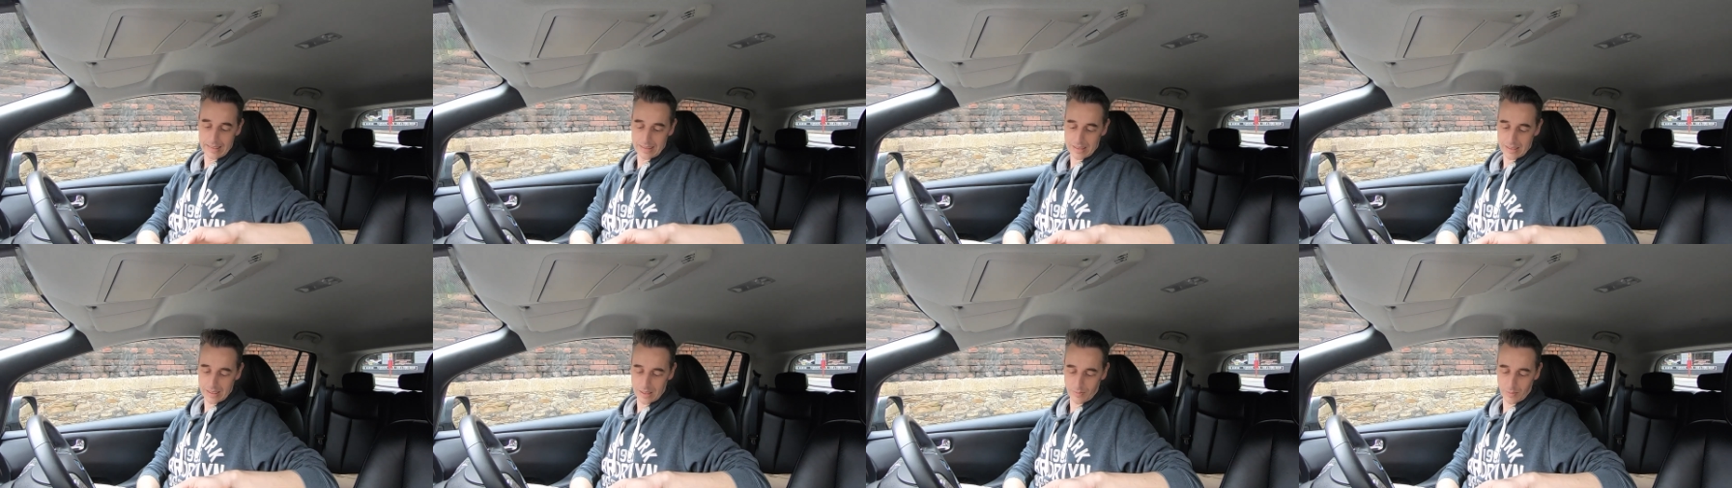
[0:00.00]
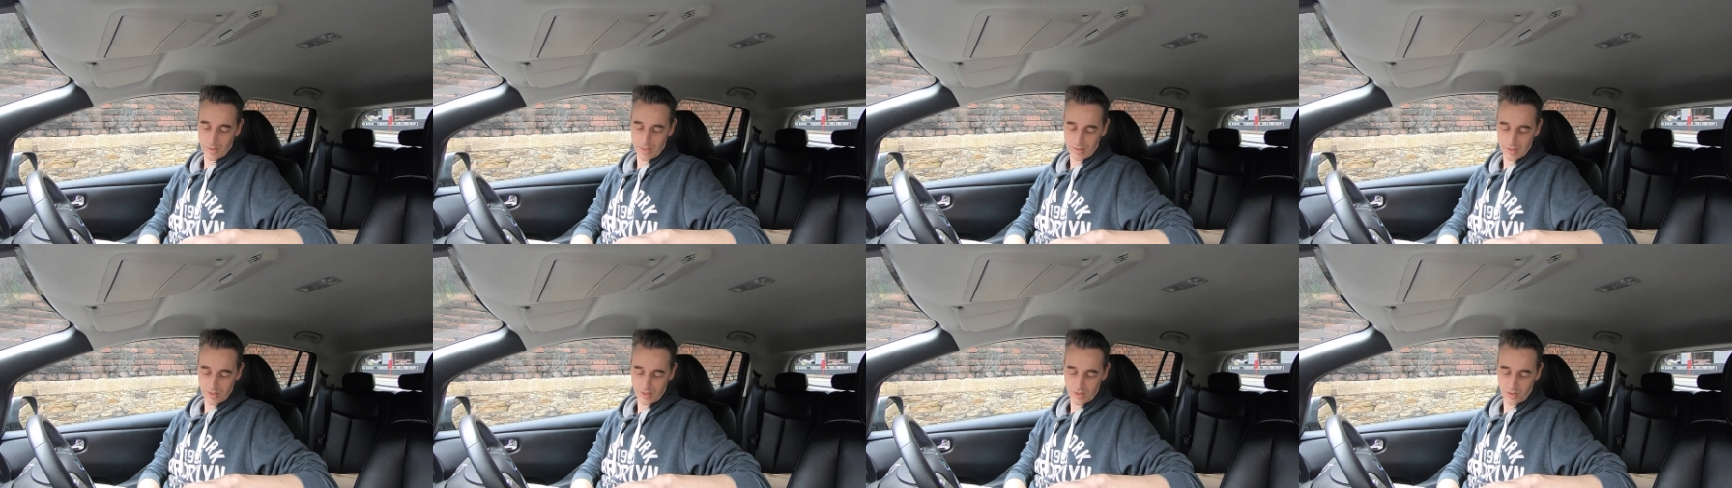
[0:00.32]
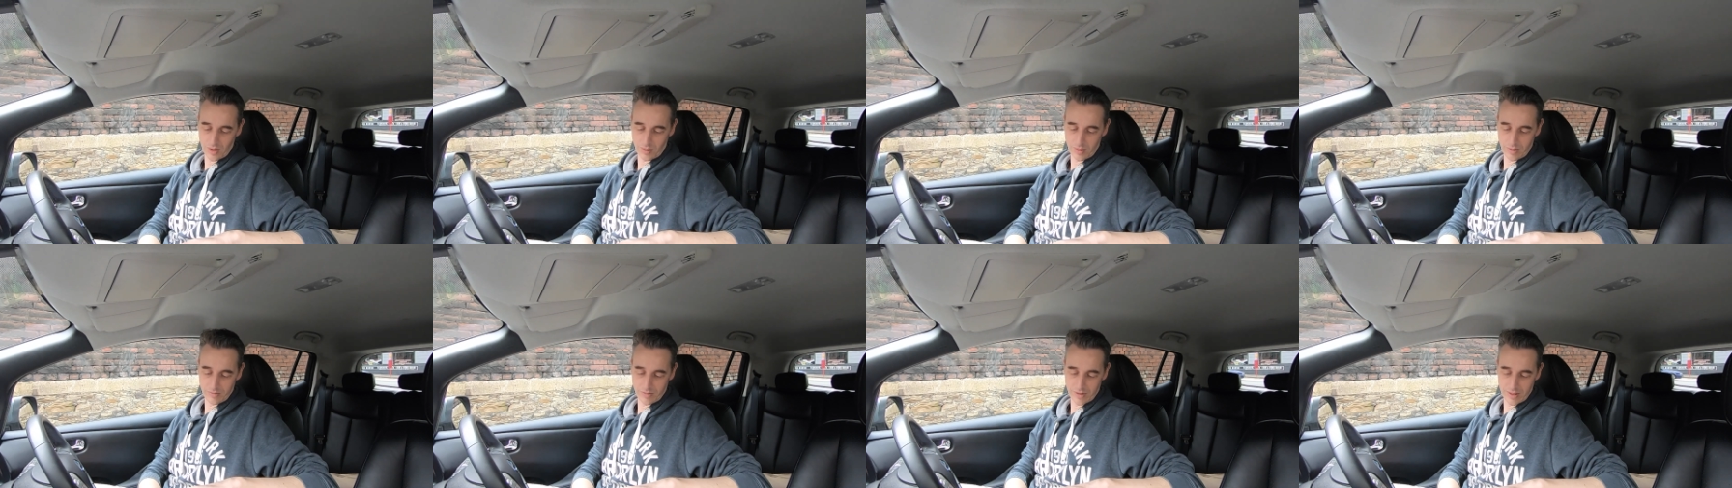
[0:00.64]
So we're going to
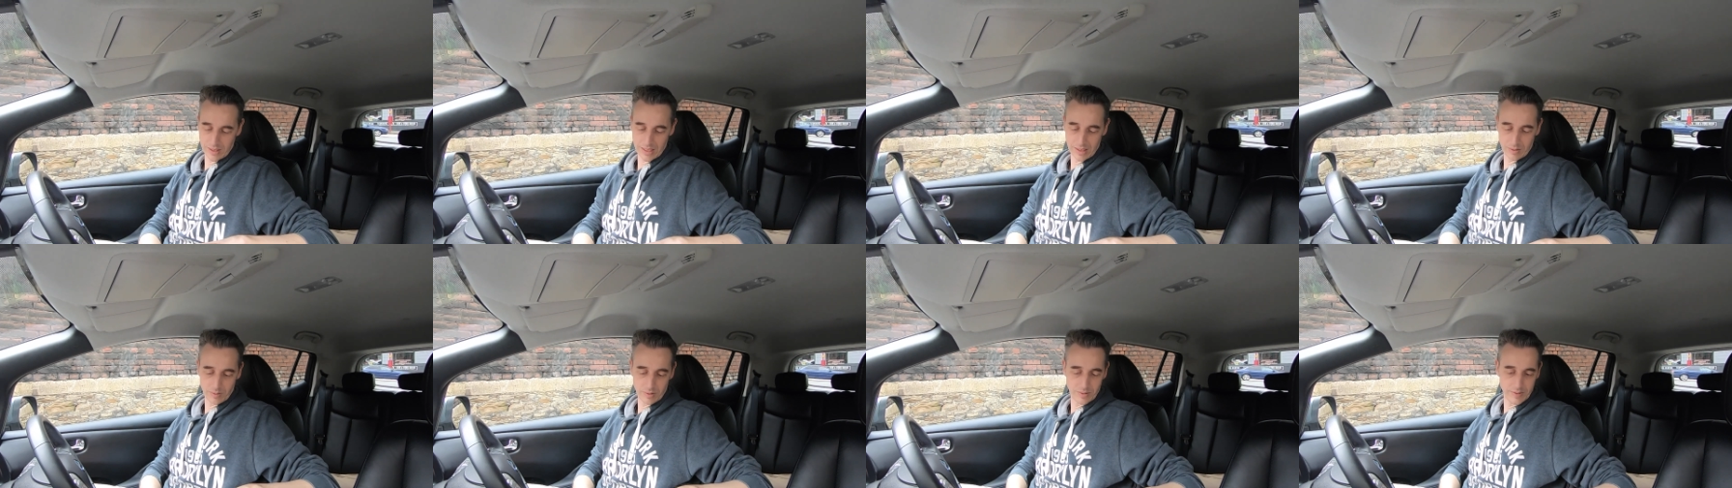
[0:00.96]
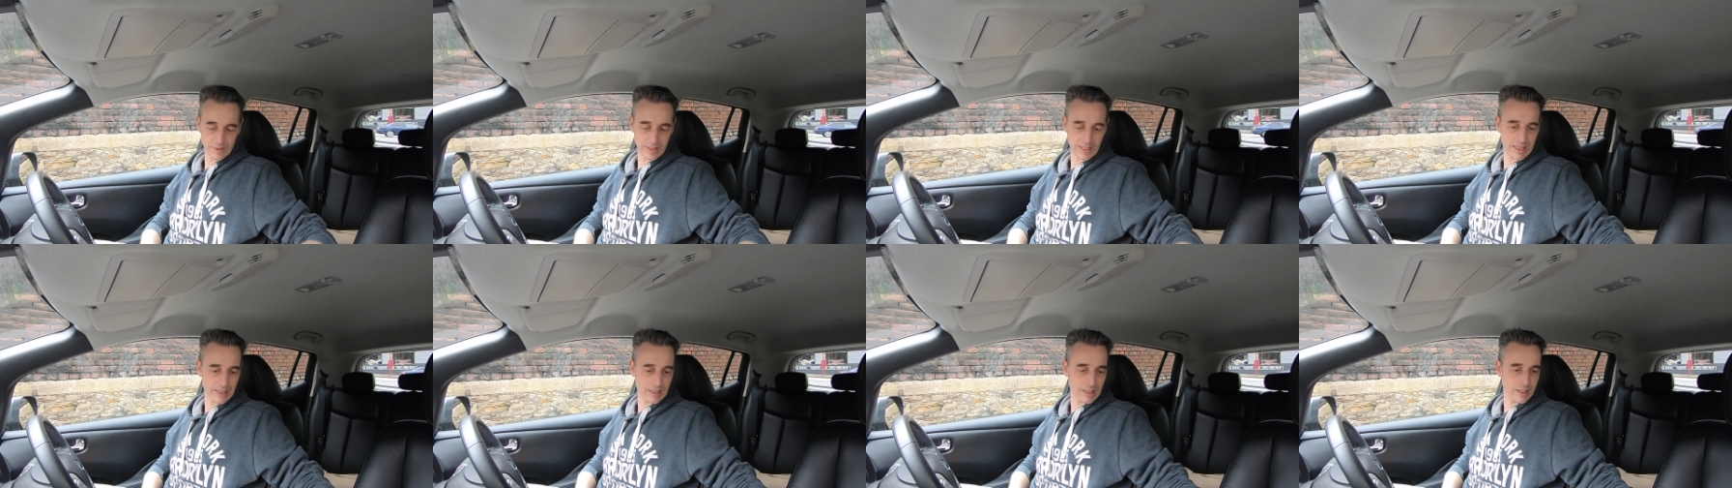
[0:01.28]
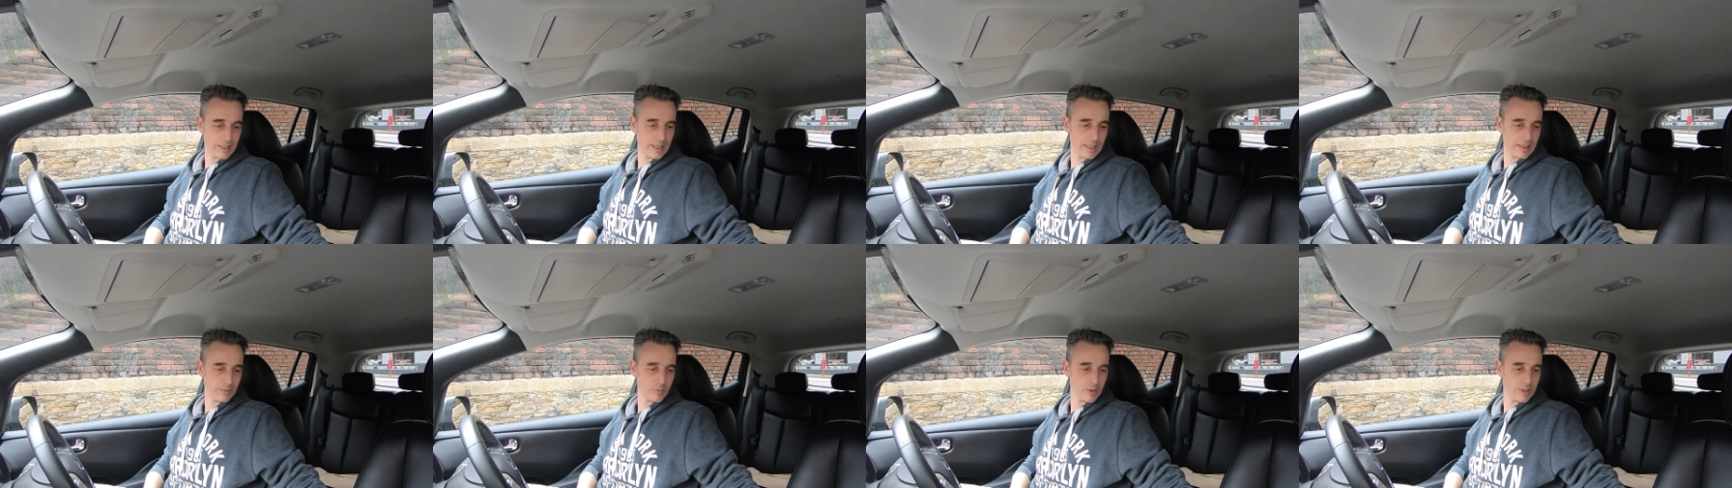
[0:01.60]
stop the video on that
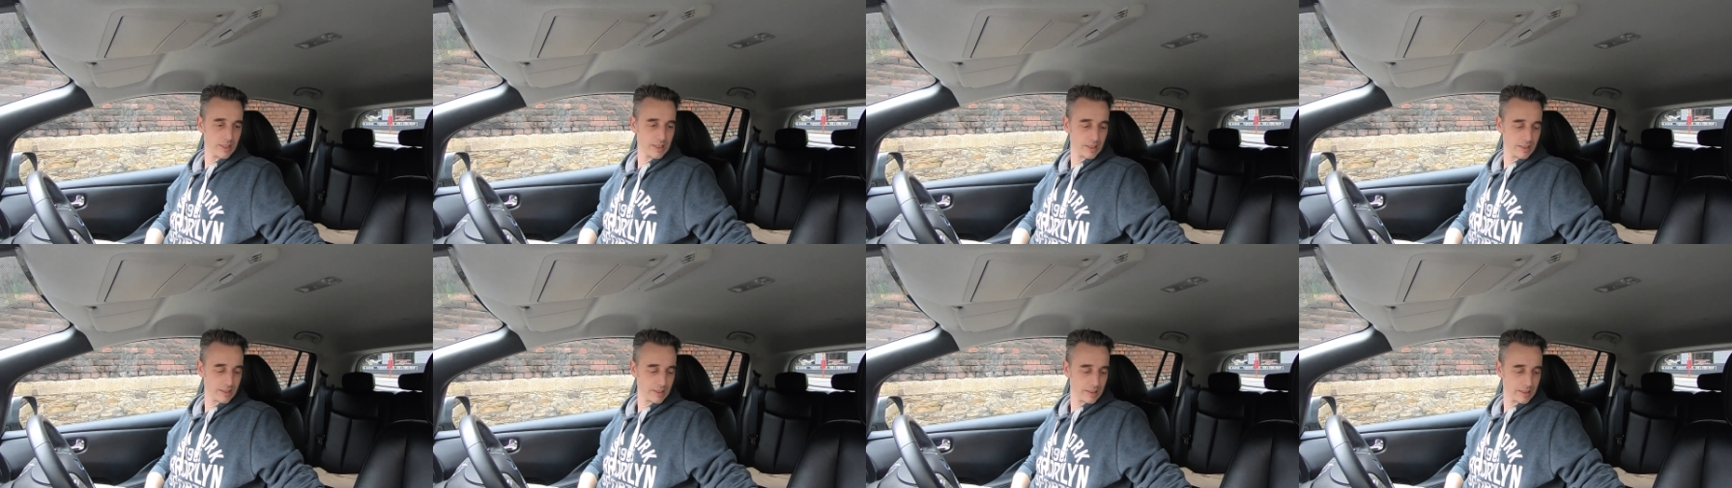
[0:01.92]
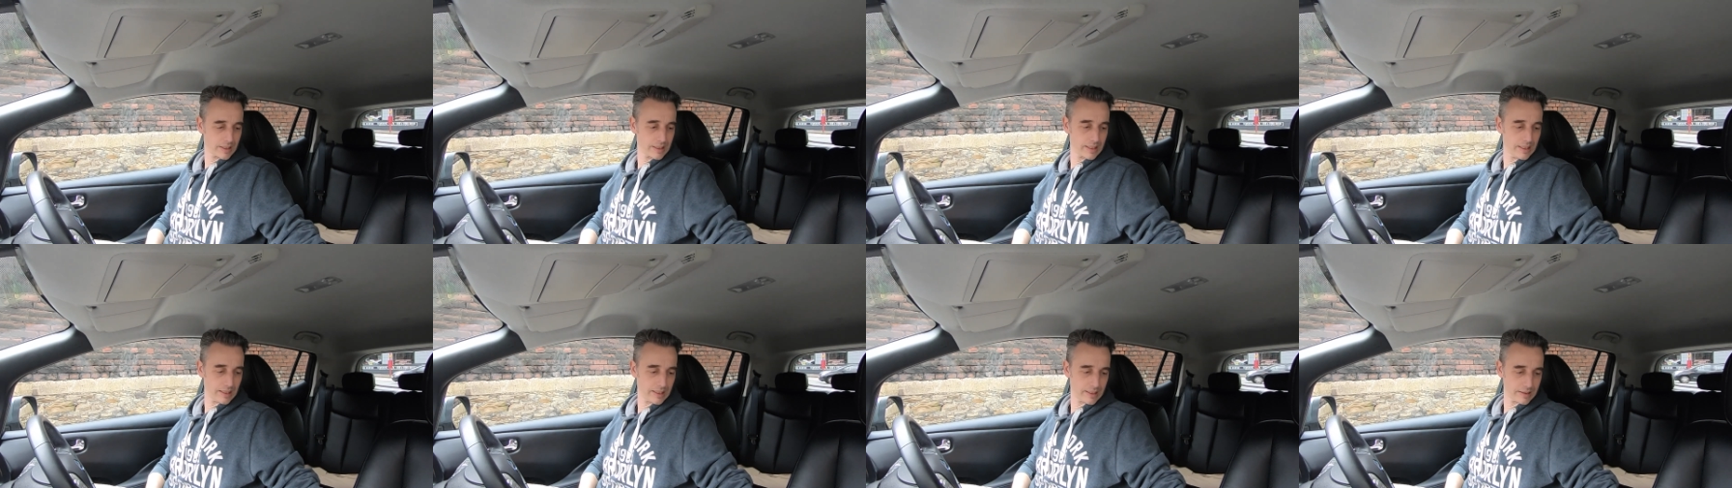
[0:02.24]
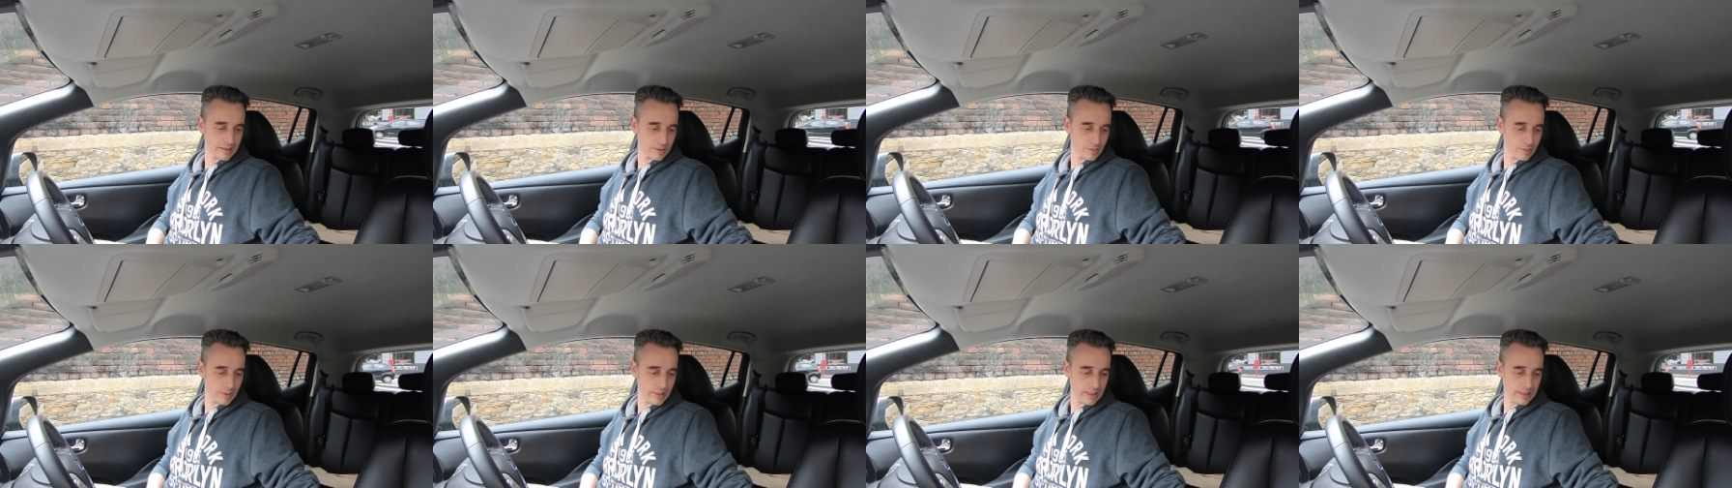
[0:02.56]
and we're going to get
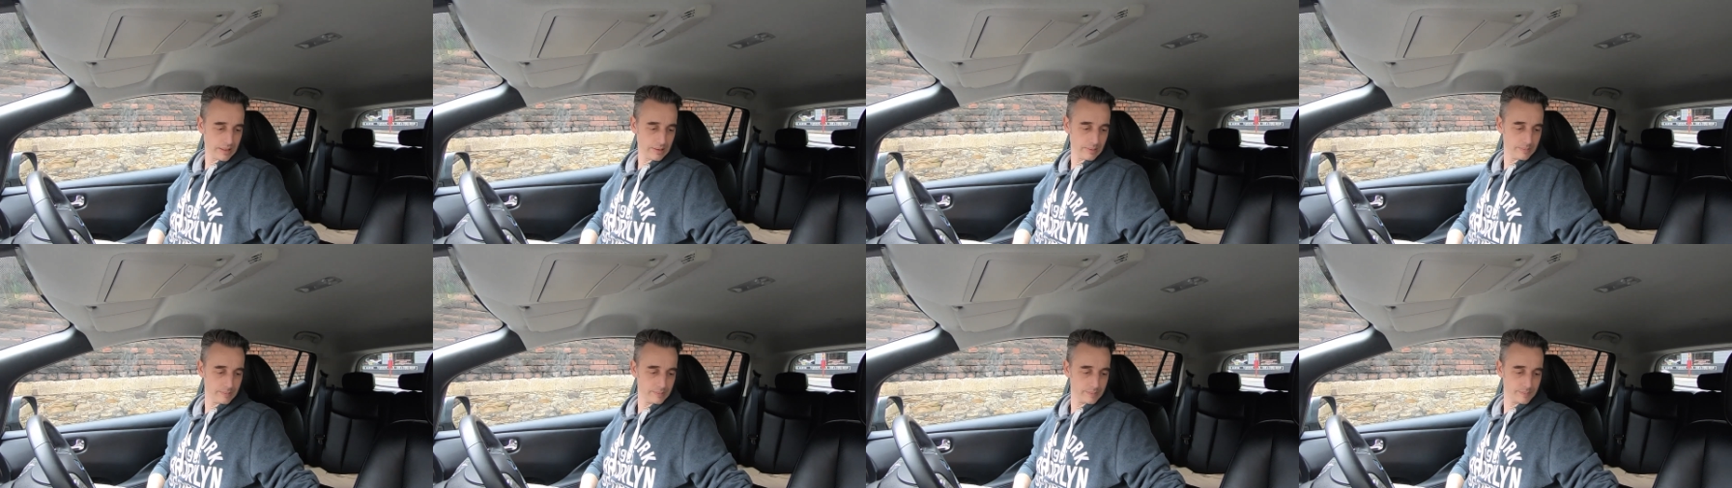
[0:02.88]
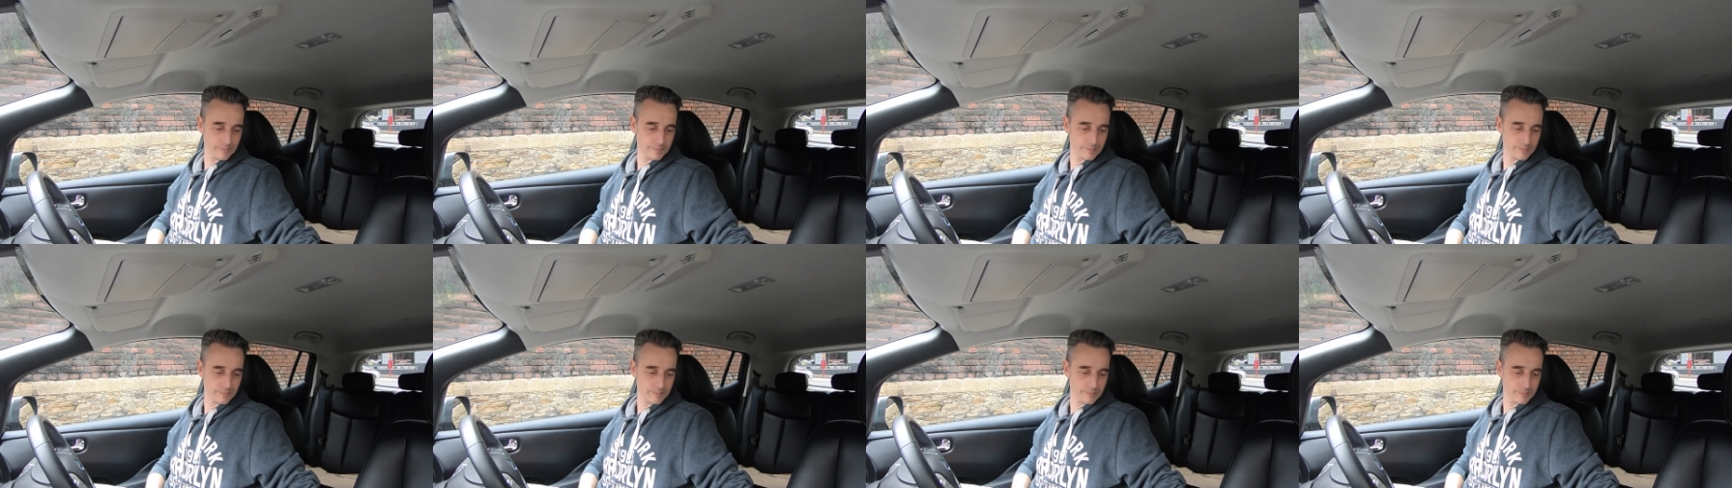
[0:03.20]
underway.